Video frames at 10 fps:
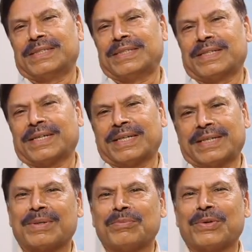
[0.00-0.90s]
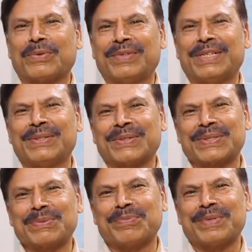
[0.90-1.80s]
DT Nayak. For more videos,
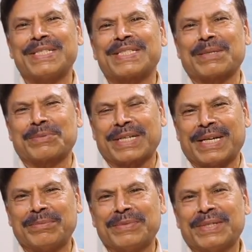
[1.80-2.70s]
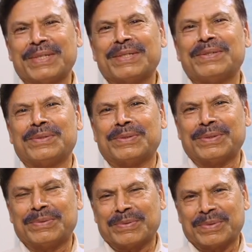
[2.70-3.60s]
please subscribe to
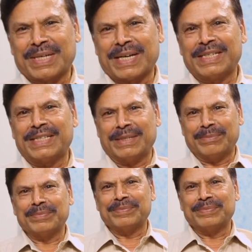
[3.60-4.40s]
iDream.